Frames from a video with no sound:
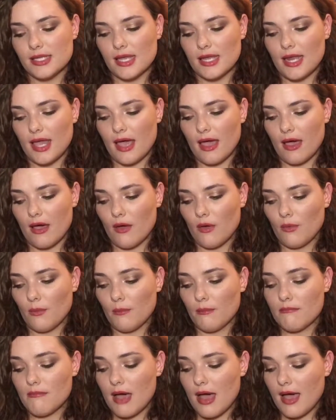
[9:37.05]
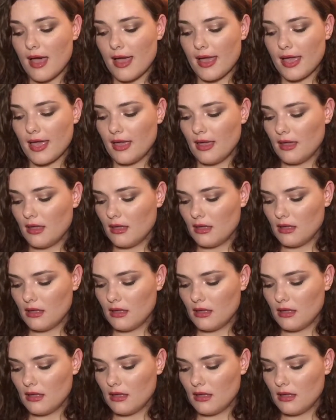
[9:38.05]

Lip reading: and how my